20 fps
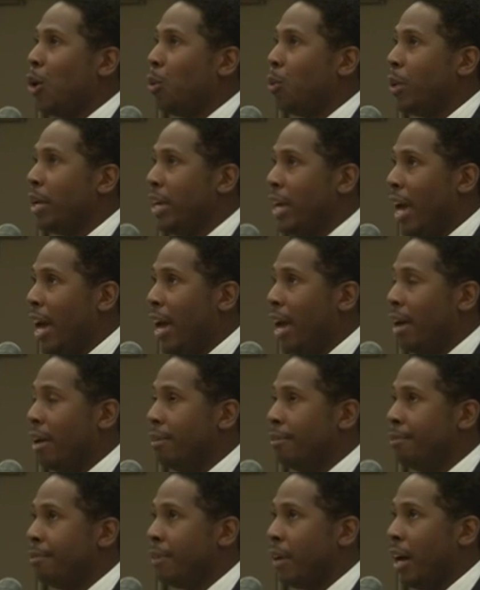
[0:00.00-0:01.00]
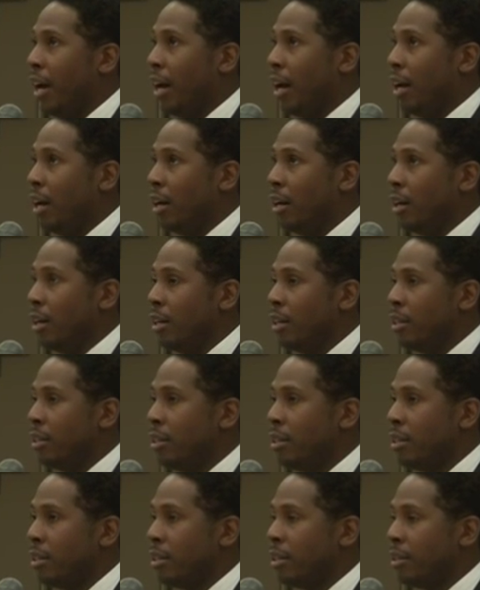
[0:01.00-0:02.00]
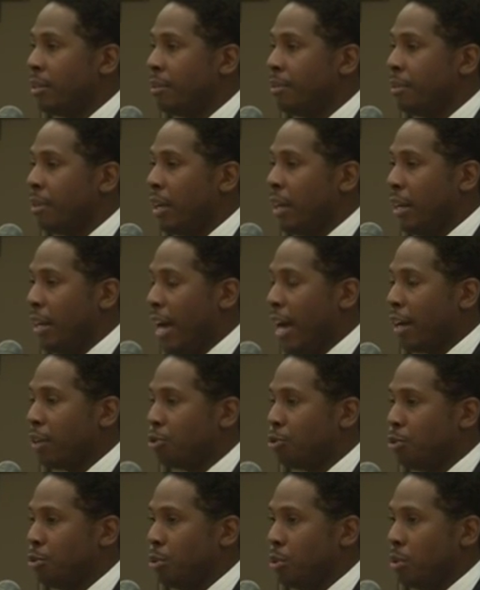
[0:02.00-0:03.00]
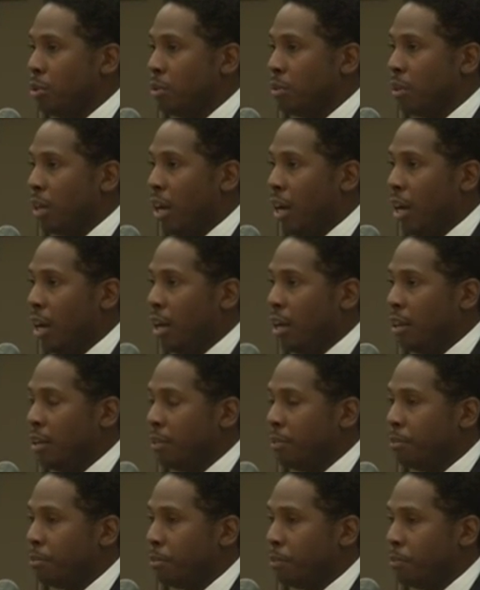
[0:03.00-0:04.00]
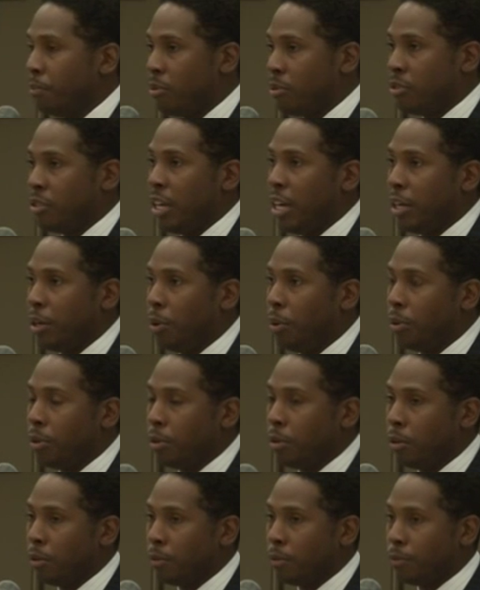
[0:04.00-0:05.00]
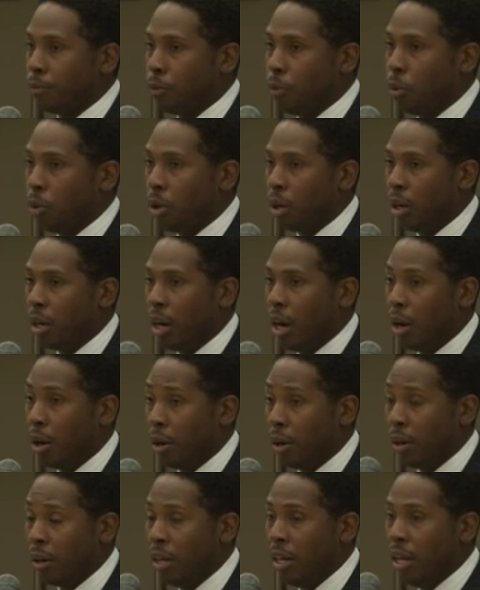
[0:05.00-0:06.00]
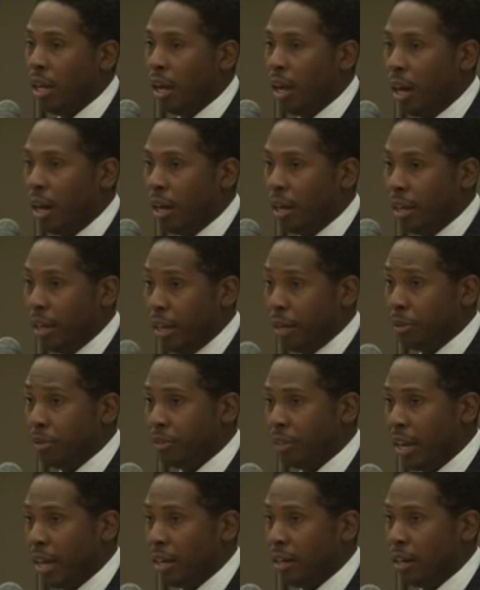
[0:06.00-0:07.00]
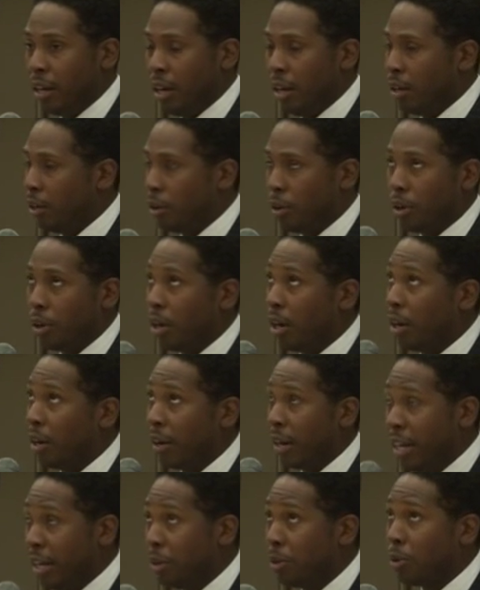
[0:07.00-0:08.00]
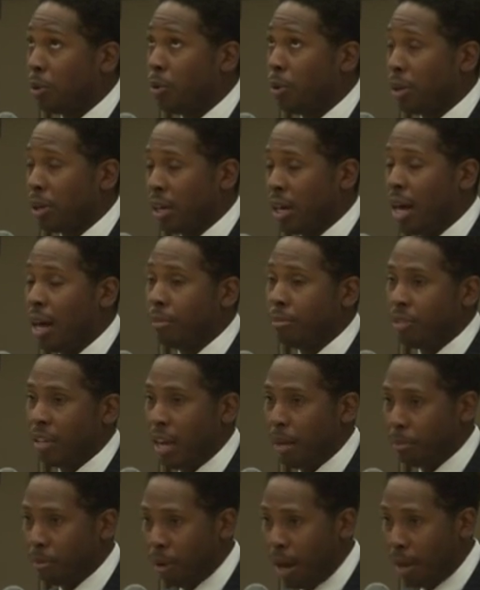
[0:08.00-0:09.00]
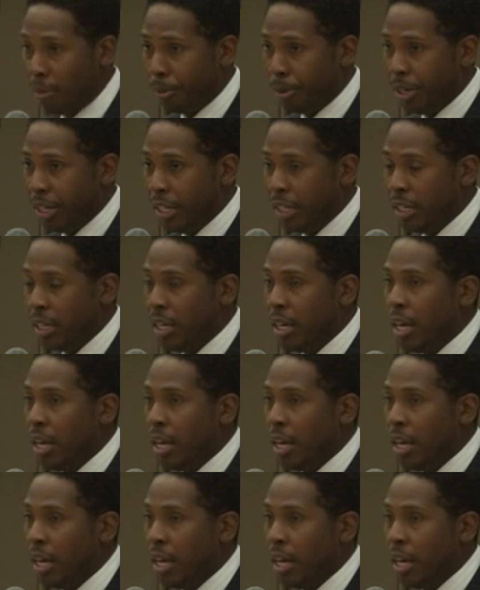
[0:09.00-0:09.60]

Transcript: We have an actual stakeholder for our LSAT or our LCOR ComSat property.